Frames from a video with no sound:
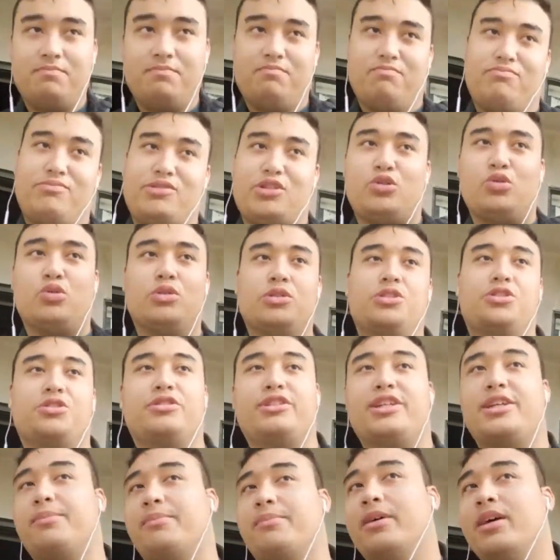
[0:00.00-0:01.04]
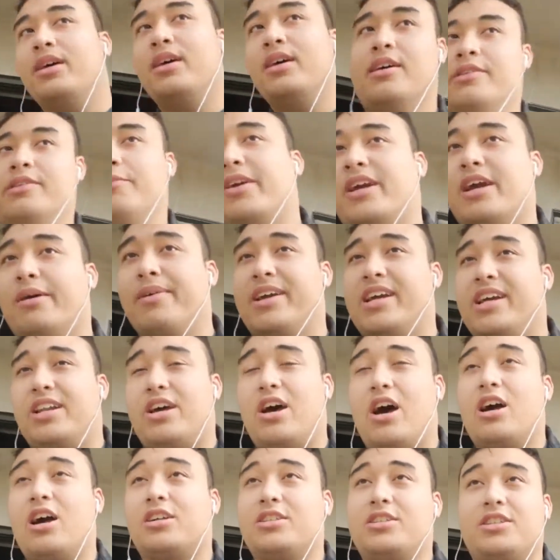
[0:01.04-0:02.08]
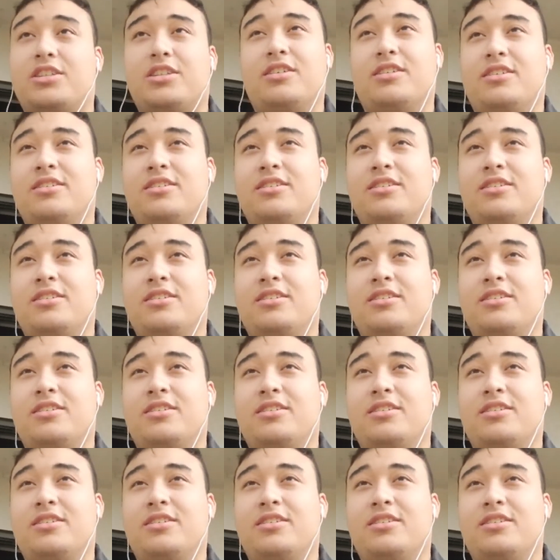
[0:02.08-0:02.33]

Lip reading: cool dream, becoming a doctor,